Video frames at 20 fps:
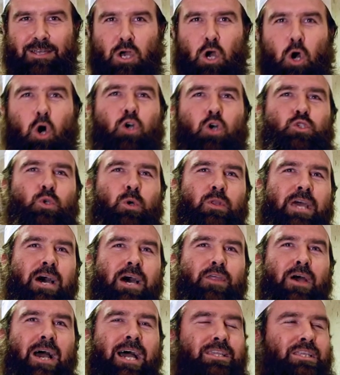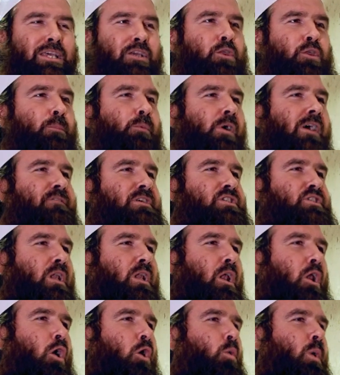Also in the other hadith, the Prophet
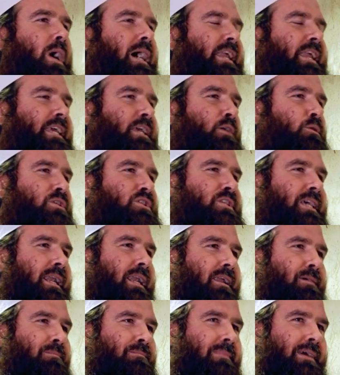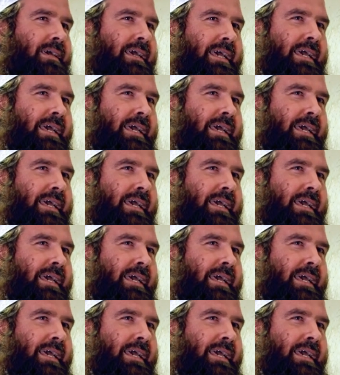sallallahu alaihi wasallam,